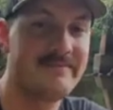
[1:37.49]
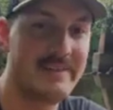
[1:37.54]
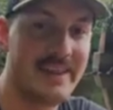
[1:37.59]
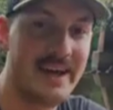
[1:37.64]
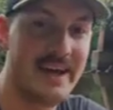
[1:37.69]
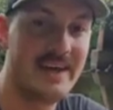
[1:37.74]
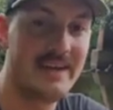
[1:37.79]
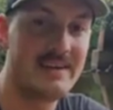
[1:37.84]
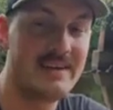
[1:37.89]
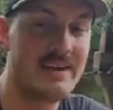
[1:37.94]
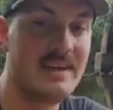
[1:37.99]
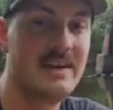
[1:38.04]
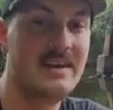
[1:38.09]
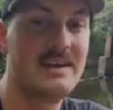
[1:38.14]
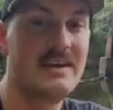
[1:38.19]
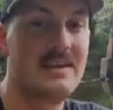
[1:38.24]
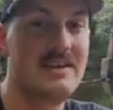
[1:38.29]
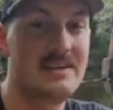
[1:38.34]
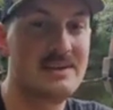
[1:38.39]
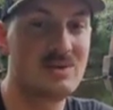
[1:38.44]
that
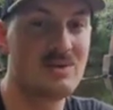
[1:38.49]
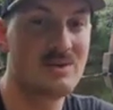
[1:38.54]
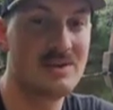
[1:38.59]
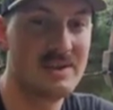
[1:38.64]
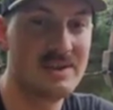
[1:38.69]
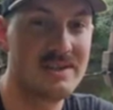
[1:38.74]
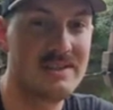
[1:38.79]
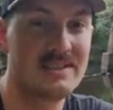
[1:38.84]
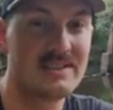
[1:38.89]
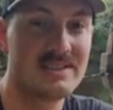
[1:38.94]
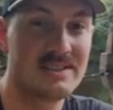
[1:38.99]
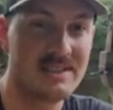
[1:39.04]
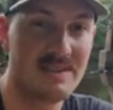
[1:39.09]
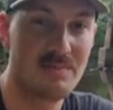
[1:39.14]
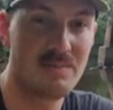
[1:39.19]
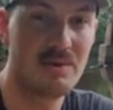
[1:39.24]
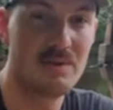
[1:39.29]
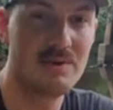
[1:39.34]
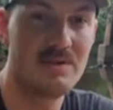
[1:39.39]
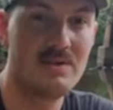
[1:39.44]
is really
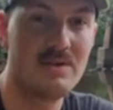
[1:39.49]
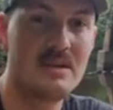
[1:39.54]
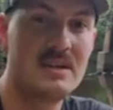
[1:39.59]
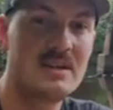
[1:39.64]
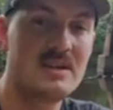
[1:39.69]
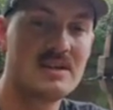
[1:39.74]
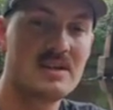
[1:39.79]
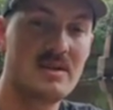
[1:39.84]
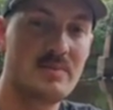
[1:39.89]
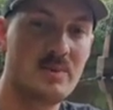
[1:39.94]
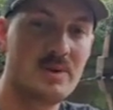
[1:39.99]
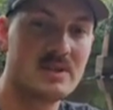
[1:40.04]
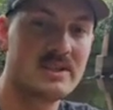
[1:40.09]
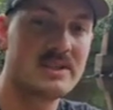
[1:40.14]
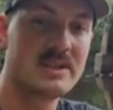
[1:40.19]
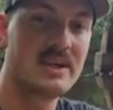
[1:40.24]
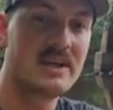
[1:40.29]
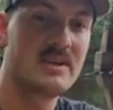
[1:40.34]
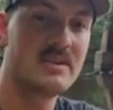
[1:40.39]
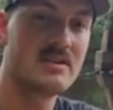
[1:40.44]
simple to put
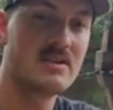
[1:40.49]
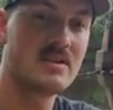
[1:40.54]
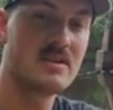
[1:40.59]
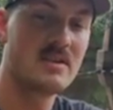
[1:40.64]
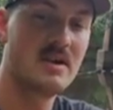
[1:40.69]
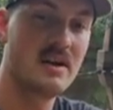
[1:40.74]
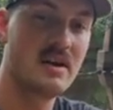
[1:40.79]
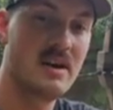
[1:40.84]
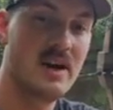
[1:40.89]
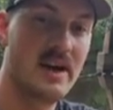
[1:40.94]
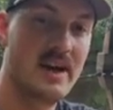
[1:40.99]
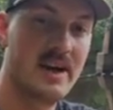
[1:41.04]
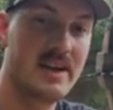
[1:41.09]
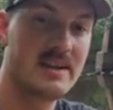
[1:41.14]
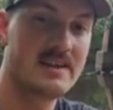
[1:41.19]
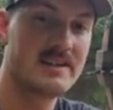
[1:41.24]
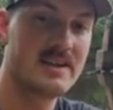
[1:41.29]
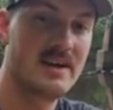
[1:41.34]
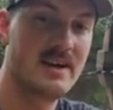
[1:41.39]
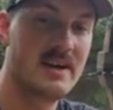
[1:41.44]
together
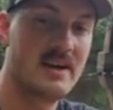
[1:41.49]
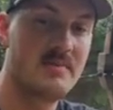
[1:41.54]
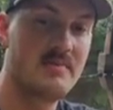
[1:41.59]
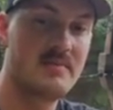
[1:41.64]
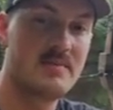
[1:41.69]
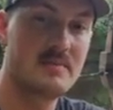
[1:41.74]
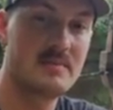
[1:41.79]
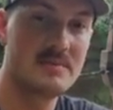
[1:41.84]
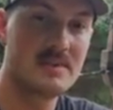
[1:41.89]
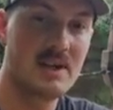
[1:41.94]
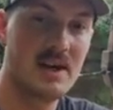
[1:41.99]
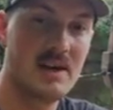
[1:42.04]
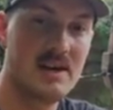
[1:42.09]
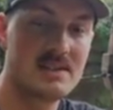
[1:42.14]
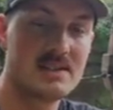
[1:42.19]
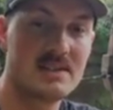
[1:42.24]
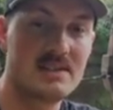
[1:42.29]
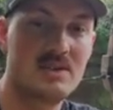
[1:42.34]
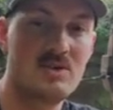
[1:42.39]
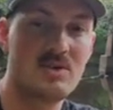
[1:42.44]
ahead of time,
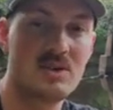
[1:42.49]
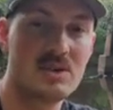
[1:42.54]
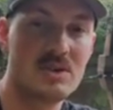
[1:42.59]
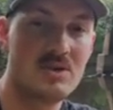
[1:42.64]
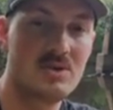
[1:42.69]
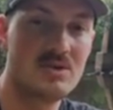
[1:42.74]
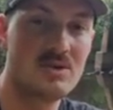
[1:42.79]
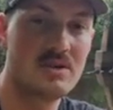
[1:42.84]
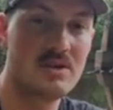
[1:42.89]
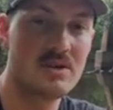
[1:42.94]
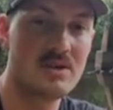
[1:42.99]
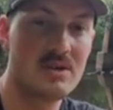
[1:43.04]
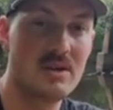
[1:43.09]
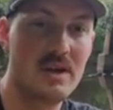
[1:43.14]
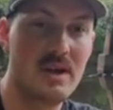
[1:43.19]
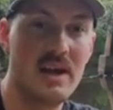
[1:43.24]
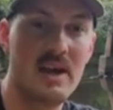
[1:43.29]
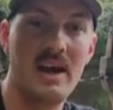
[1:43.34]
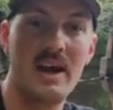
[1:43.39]
toss into a cooler,